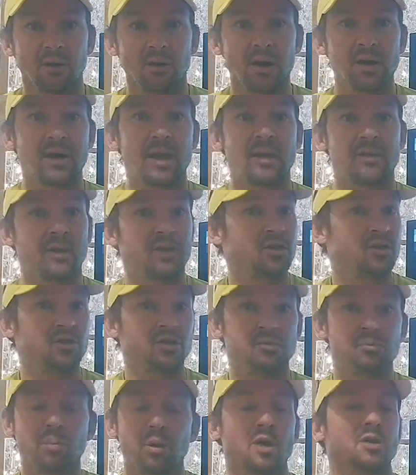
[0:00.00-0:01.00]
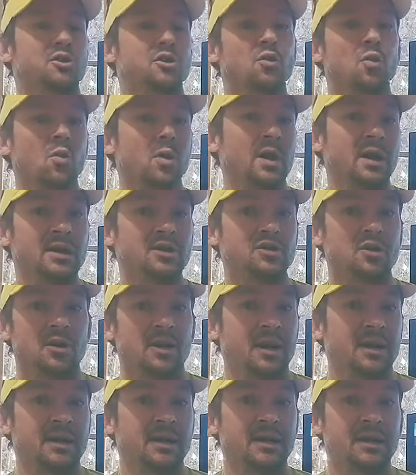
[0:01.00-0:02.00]
All right, and then you just plot accordingly.
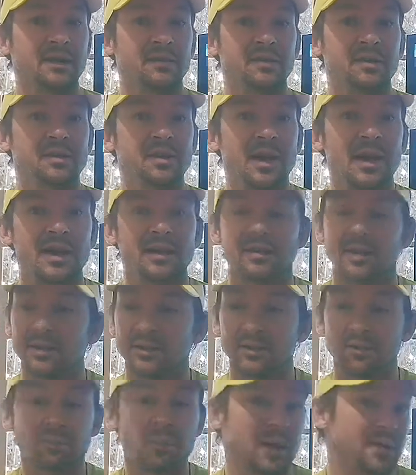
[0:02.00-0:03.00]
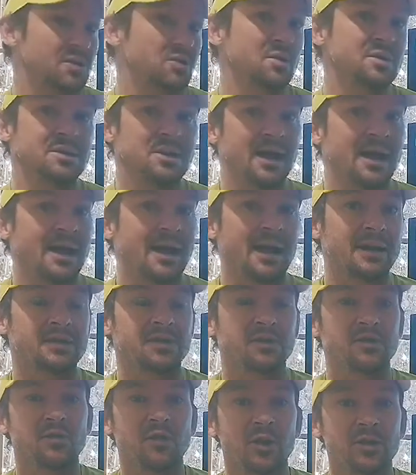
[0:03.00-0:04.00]
So on any given day, it depends what's laid
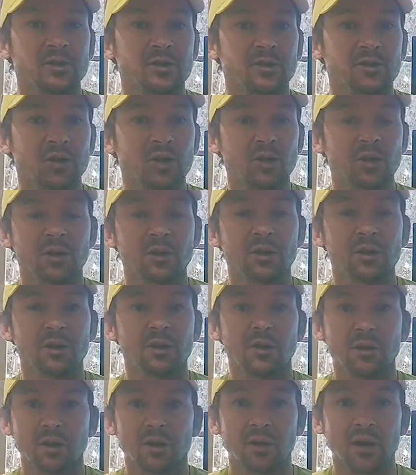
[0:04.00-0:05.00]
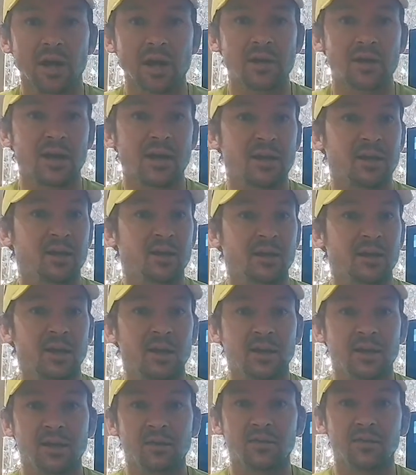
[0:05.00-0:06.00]
out in front of you. Okay,
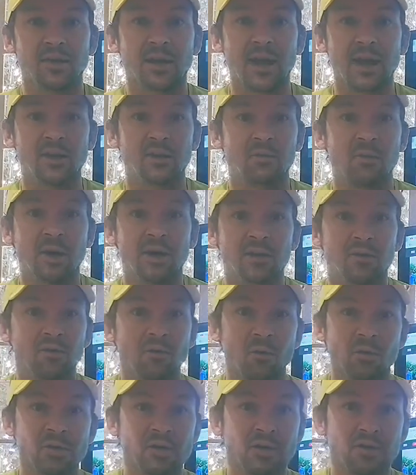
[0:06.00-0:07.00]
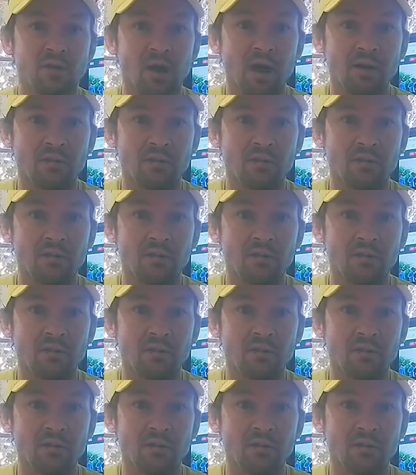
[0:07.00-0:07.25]
any given day, you might hit 14